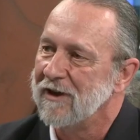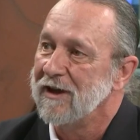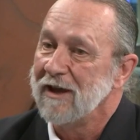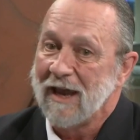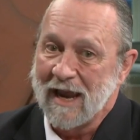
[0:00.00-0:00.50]

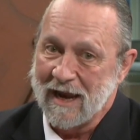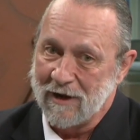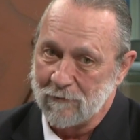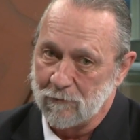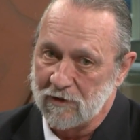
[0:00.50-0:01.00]
29
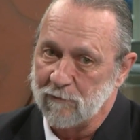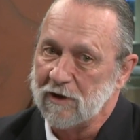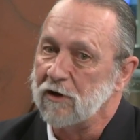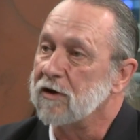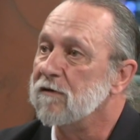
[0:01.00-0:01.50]
years. And we've
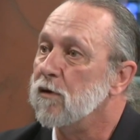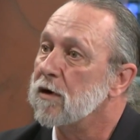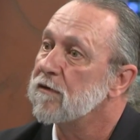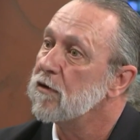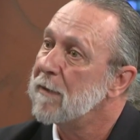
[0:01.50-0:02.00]
been looking for it for